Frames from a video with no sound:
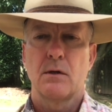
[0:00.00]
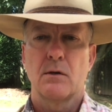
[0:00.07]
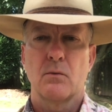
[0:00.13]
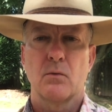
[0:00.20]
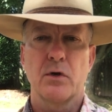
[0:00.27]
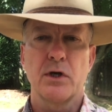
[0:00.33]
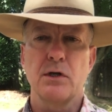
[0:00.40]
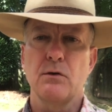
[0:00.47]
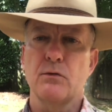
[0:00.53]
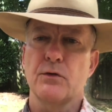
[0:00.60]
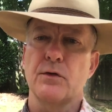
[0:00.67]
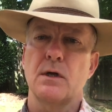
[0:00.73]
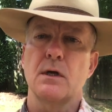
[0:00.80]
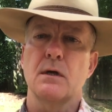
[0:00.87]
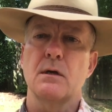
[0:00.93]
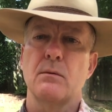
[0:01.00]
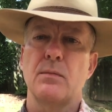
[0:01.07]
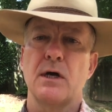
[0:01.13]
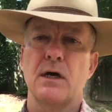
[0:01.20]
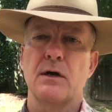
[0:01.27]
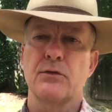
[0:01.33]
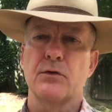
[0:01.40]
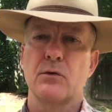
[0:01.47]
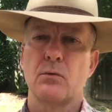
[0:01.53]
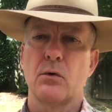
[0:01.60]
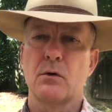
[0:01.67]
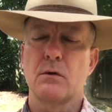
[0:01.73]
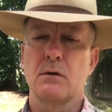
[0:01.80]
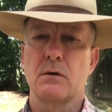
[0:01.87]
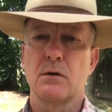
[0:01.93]
What do you think about the
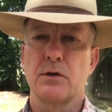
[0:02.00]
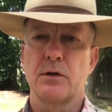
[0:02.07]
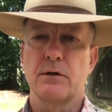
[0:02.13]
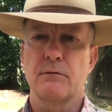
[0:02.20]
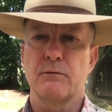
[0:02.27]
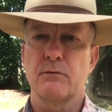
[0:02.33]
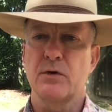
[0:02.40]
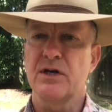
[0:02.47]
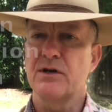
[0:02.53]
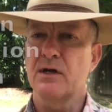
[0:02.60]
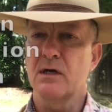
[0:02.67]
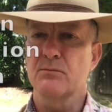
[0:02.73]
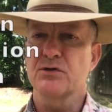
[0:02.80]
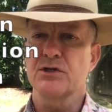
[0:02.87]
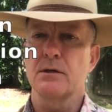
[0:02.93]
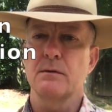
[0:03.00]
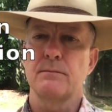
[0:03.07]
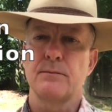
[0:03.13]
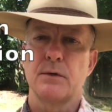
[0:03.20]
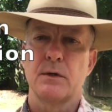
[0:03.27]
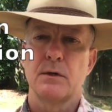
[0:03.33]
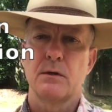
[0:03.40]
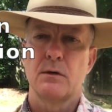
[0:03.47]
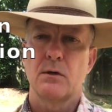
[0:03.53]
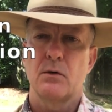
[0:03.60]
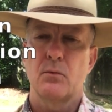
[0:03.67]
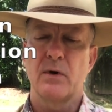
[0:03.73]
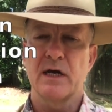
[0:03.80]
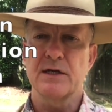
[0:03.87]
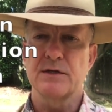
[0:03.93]
role of redemption,
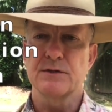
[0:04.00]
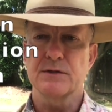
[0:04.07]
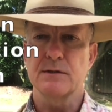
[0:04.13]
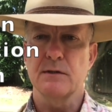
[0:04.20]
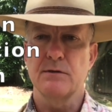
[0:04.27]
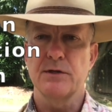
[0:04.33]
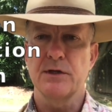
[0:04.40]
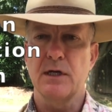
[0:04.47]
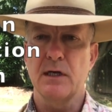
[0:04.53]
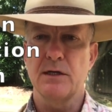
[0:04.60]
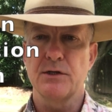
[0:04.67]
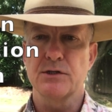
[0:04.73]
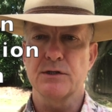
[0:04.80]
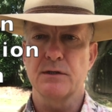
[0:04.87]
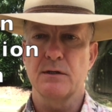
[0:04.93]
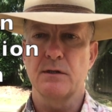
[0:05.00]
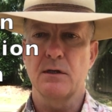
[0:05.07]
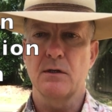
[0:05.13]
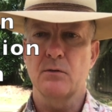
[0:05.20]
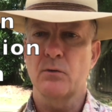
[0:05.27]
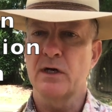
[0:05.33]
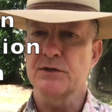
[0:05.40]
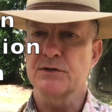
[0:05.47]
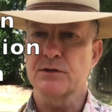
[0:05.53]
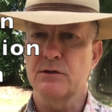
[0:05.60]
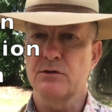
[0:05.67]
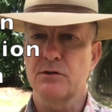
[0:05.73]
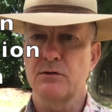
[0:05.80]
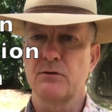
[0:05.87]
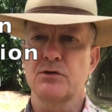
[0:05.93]
reconciliation and
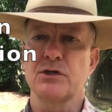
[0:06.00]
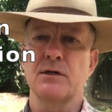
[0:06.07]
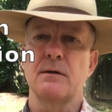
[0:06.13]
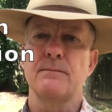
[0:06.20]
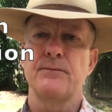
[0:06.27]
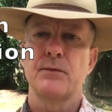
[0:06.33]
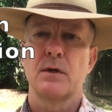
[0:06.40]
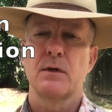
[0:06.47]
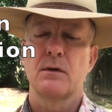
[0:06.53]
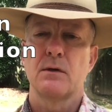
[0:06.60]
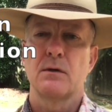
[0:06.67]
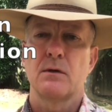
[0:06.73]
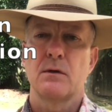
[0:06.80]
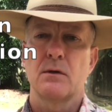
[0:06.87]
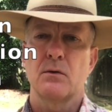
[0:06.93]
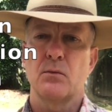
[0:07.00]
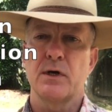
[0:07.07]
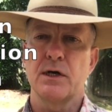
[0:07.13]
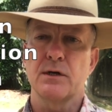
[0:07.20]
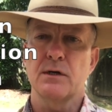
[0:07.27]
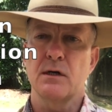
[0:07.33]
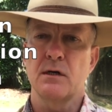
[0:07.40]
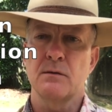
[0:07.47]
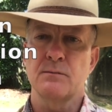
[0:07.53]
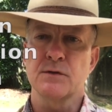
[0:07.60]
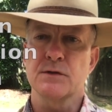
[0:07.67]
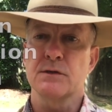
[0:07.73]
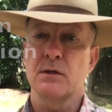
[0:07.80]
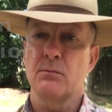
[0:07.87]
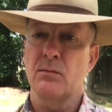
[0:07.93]
restitution when it comes
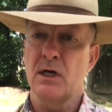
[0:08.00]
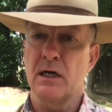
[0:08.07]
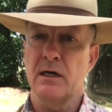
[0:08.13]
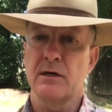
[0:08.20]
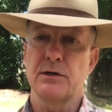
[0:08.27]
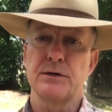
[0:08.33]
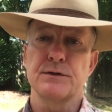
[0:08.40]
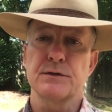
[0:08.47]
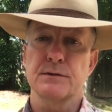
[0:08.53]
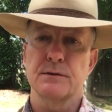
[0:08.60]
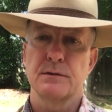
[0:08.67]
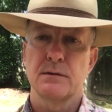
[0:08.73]
to matters